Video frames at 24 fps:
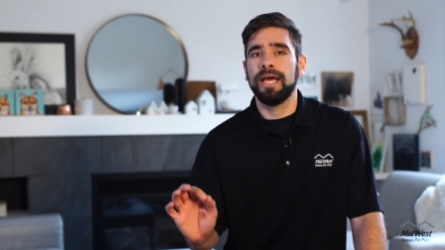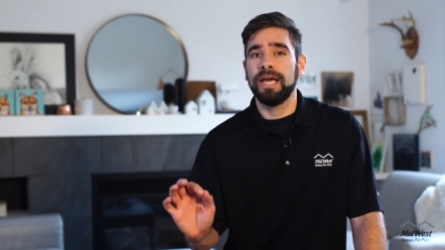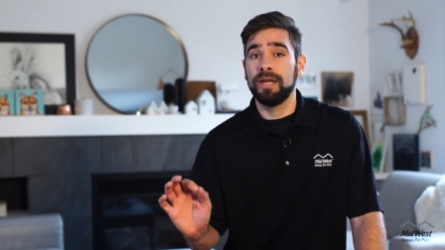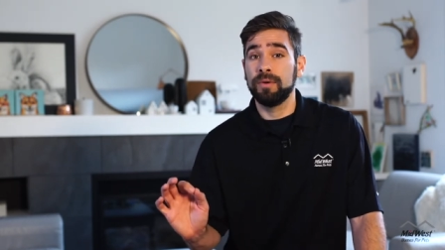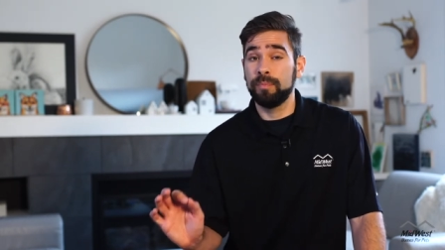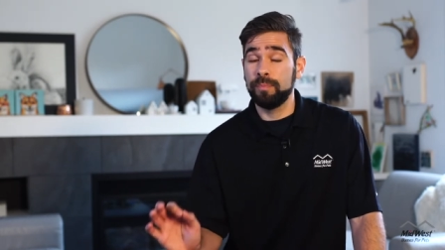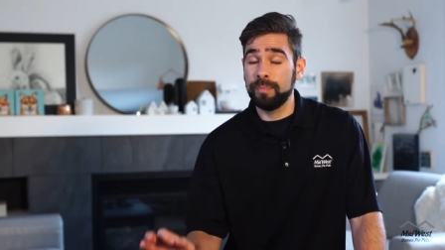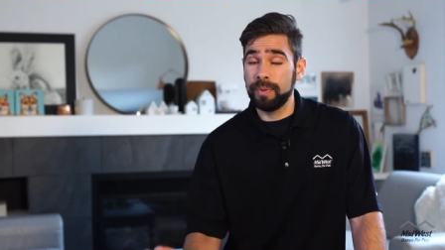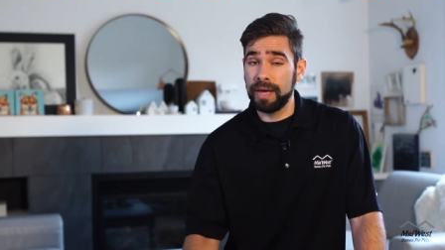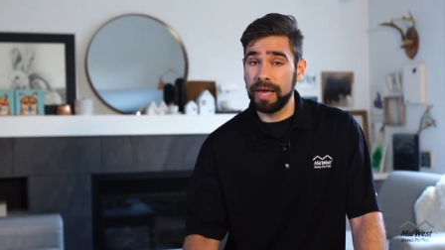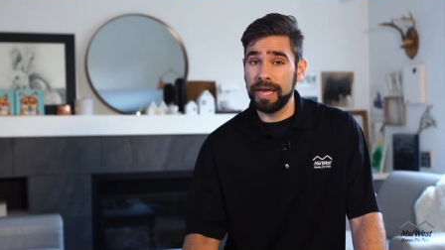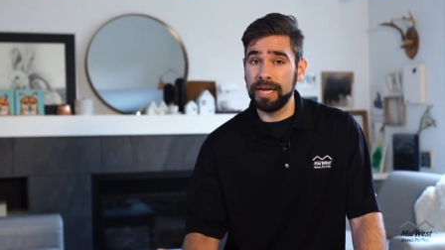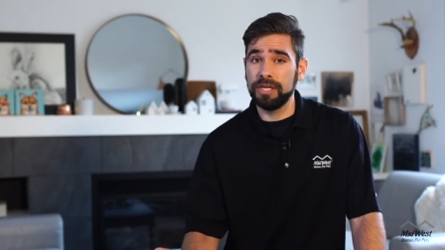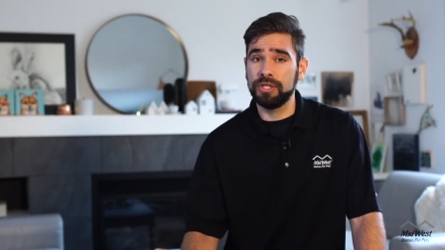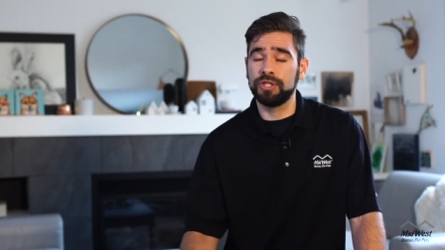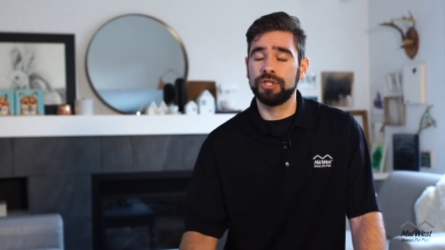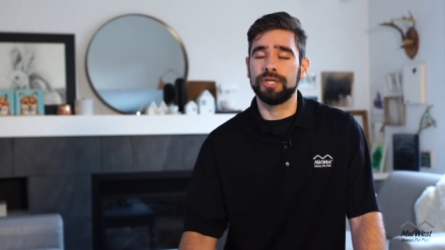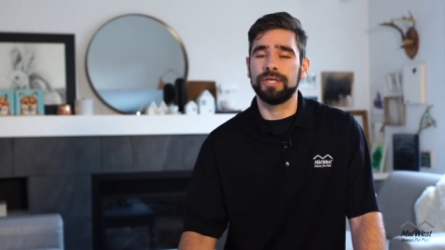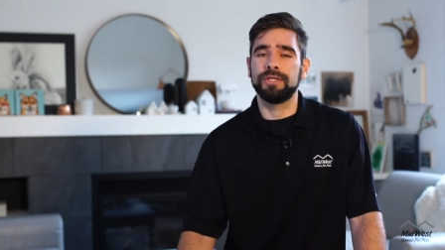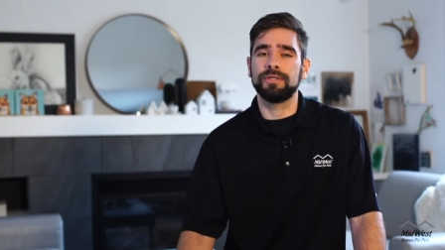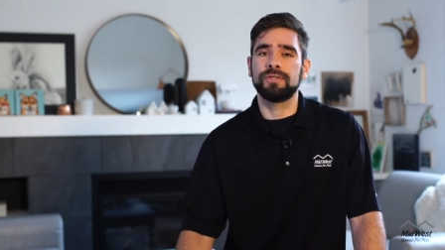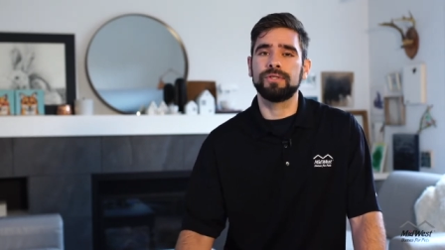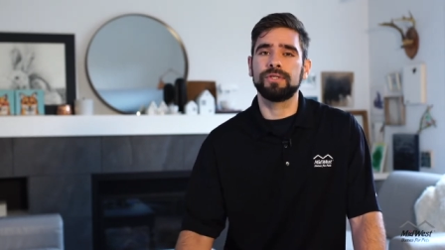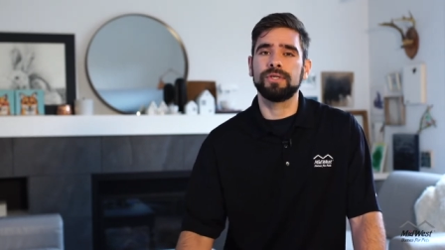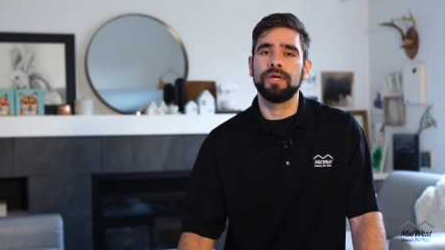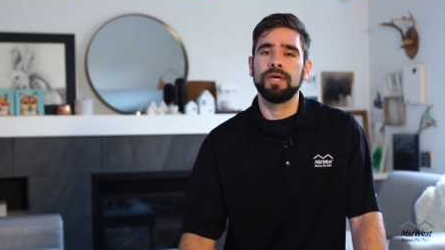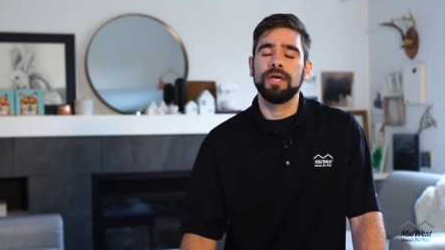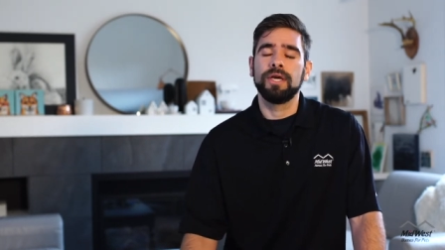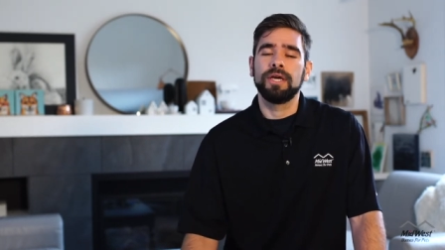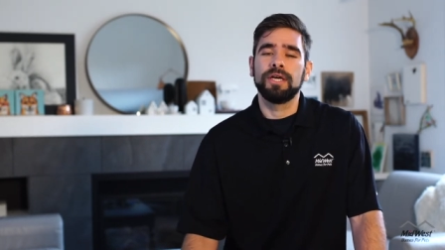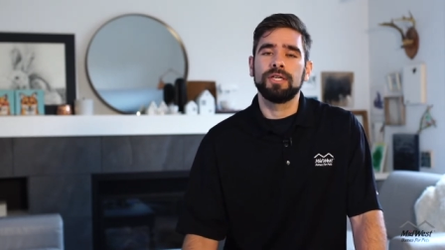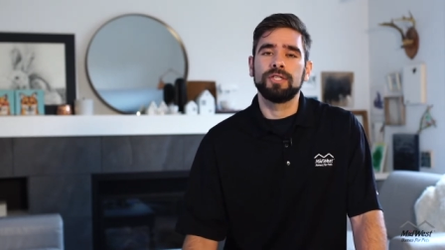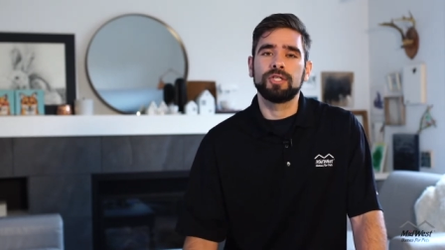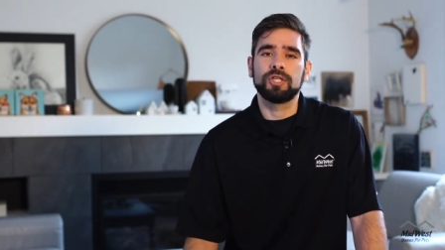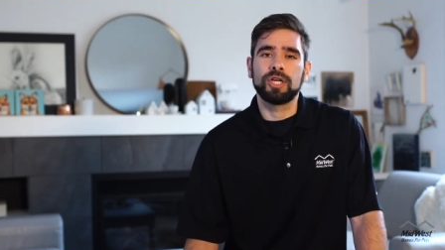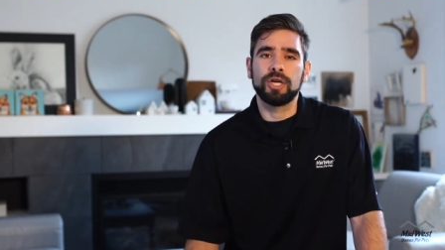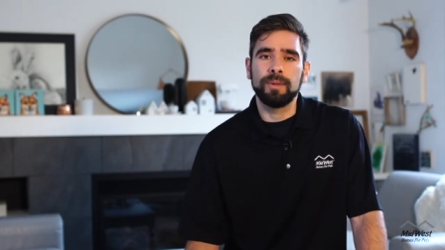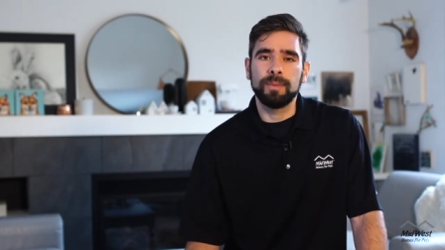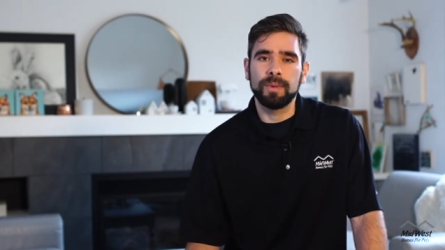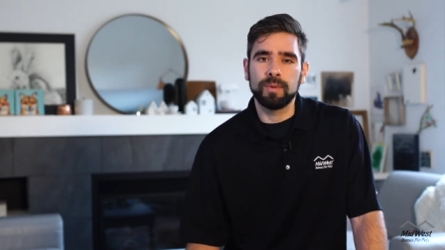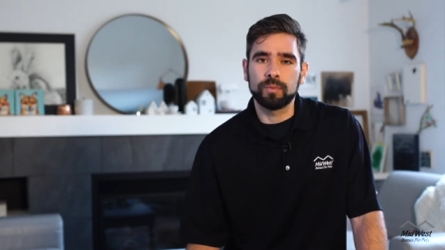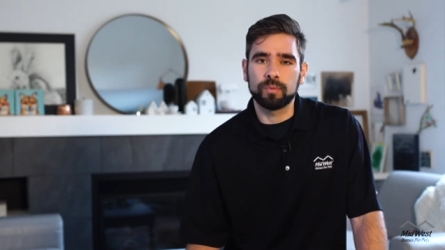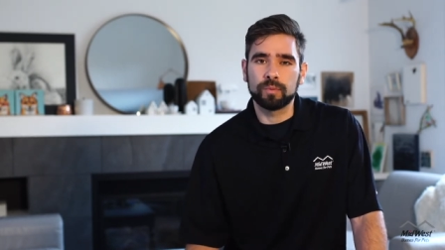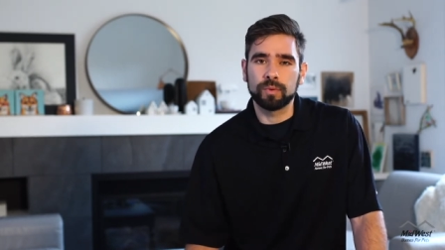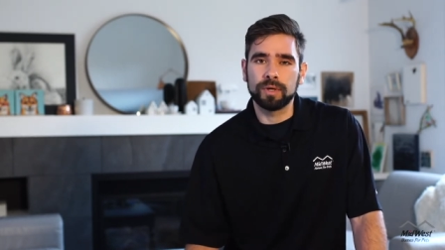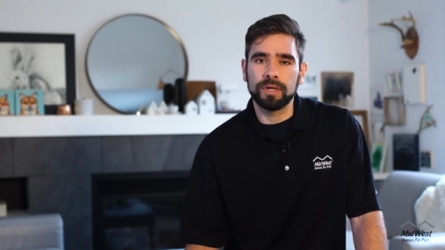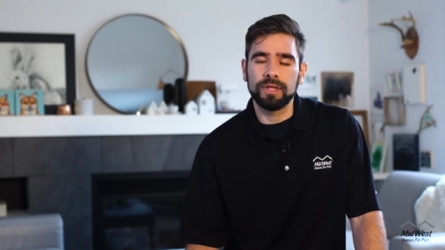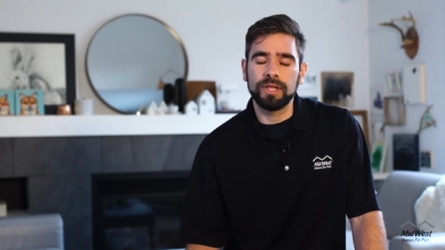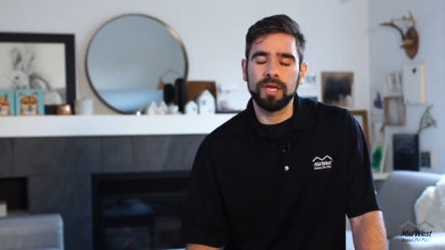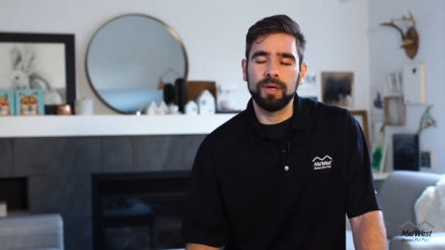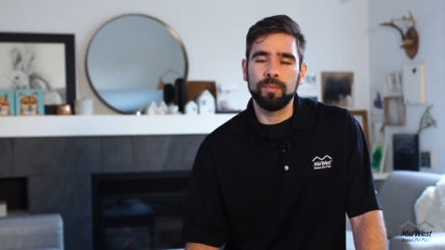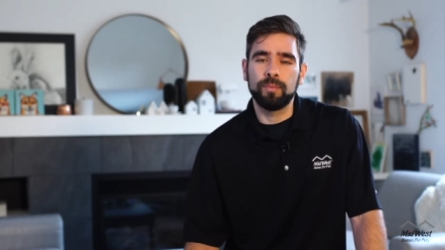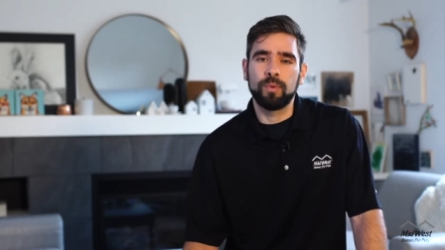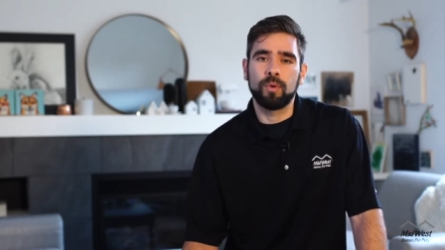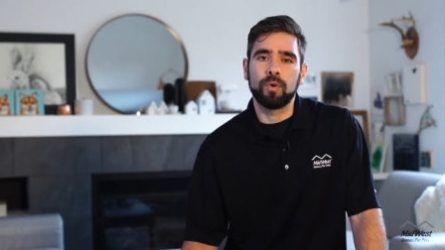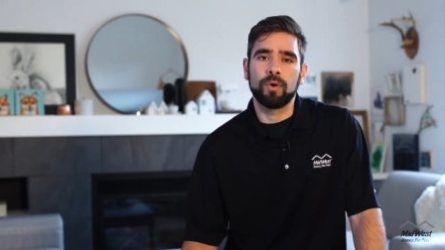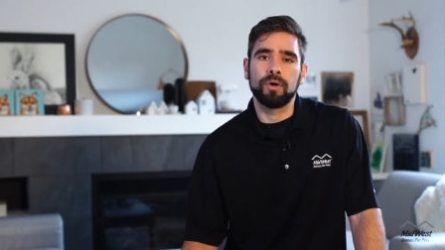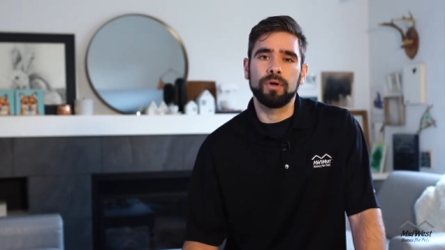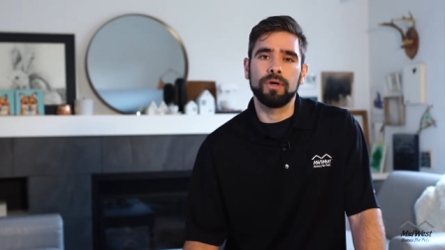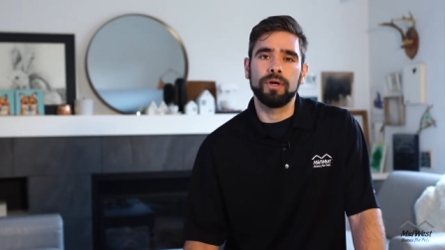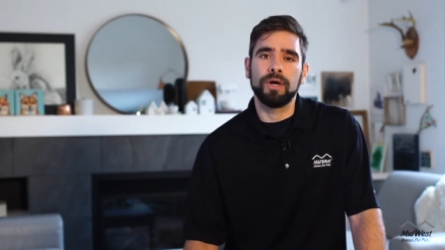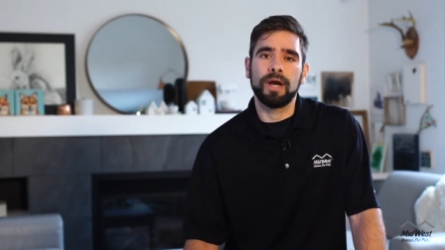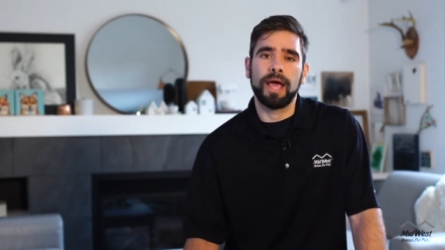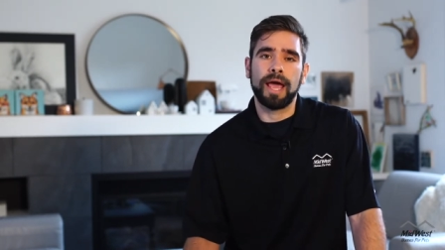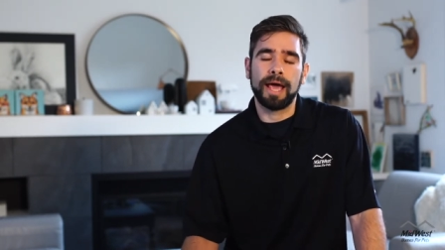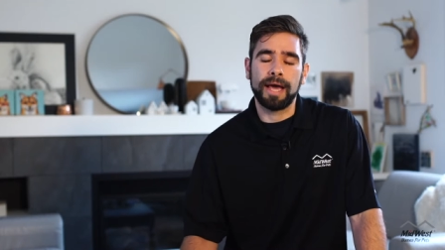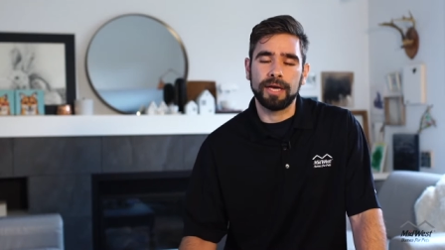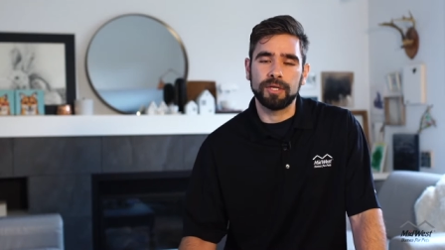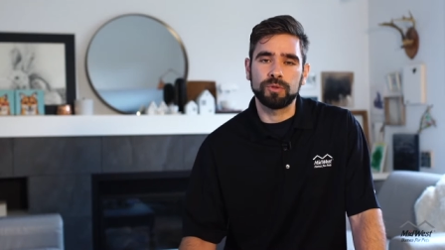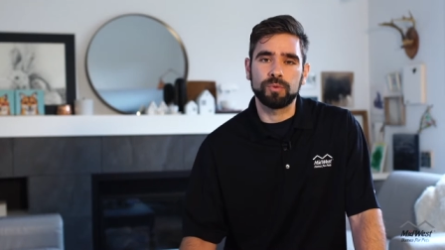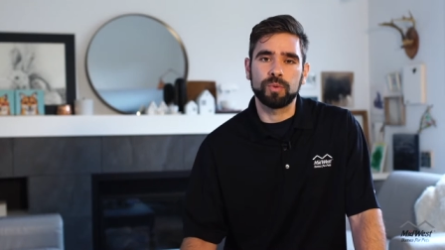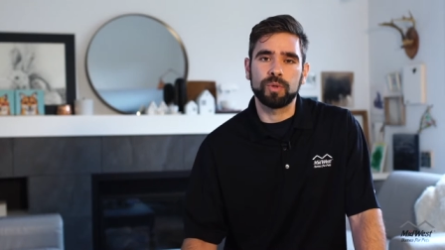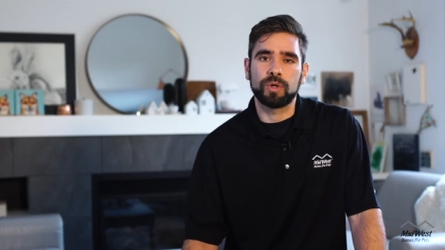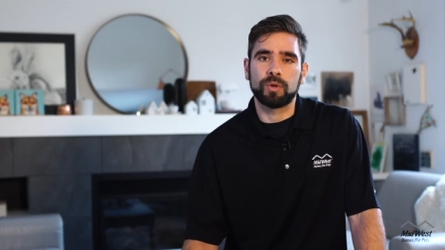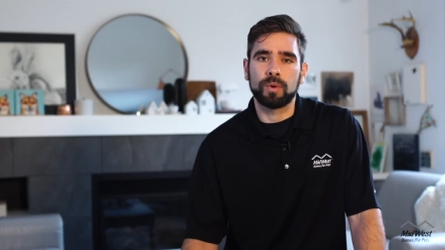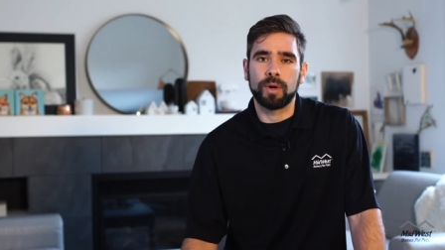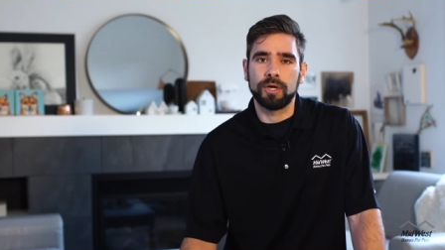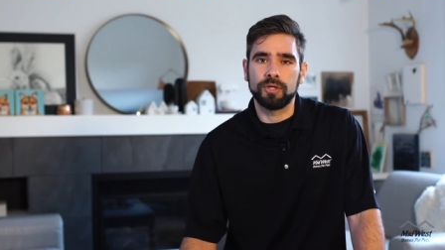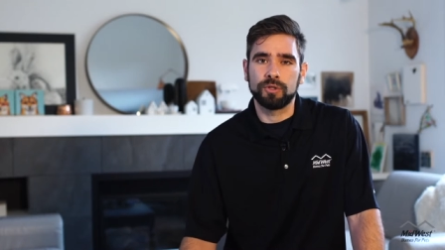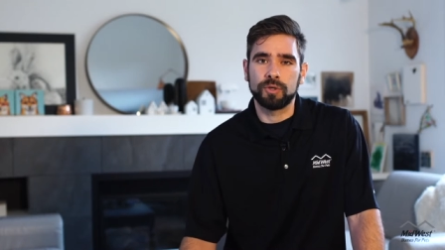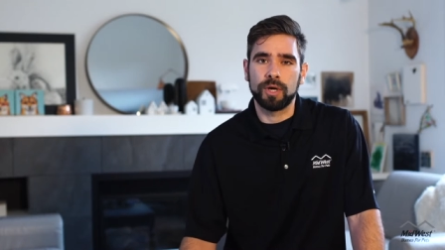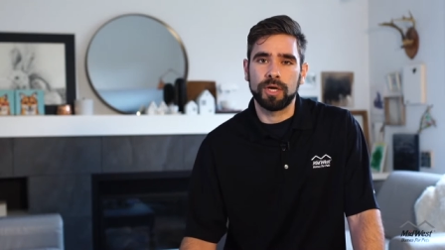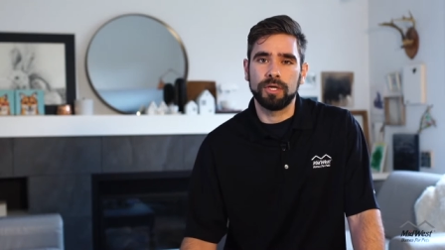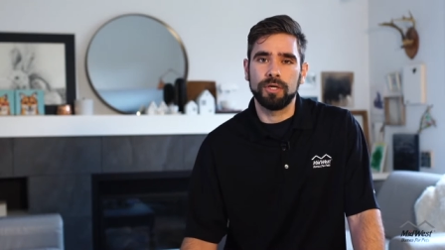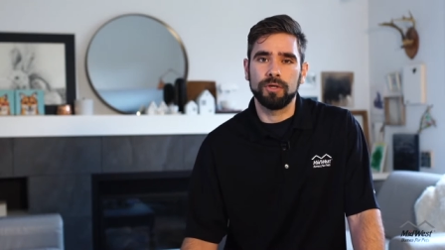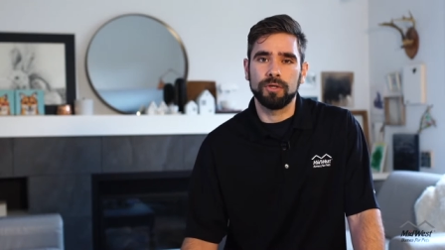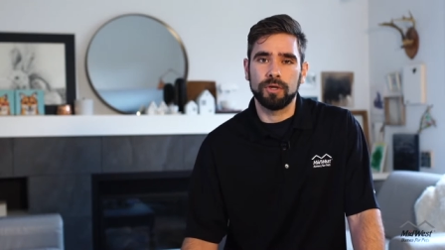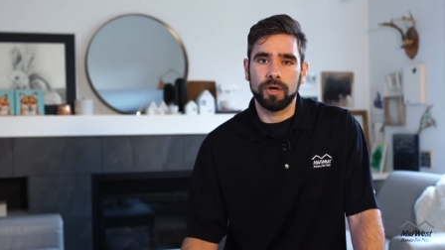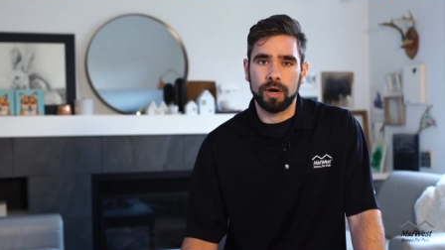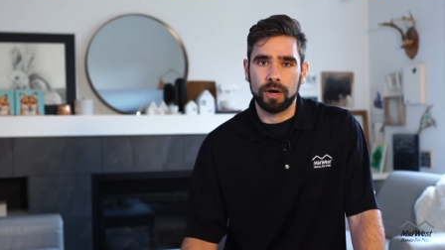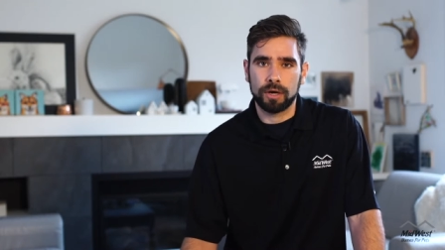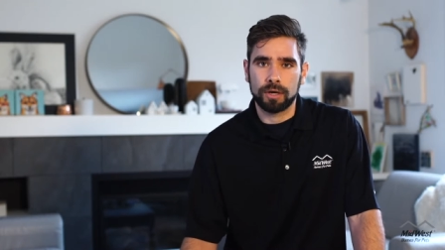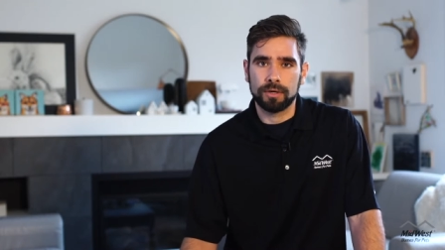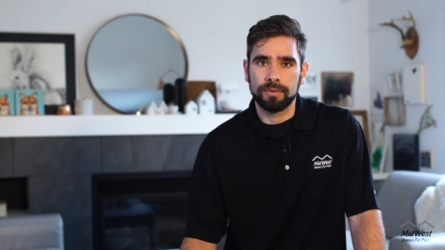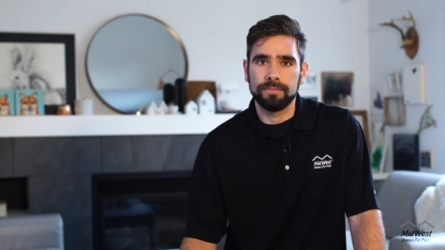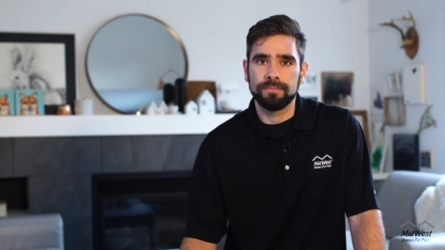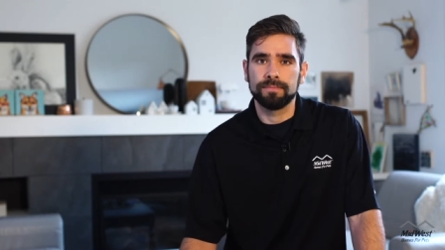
and patience is gonna be really important as we crate train your dog.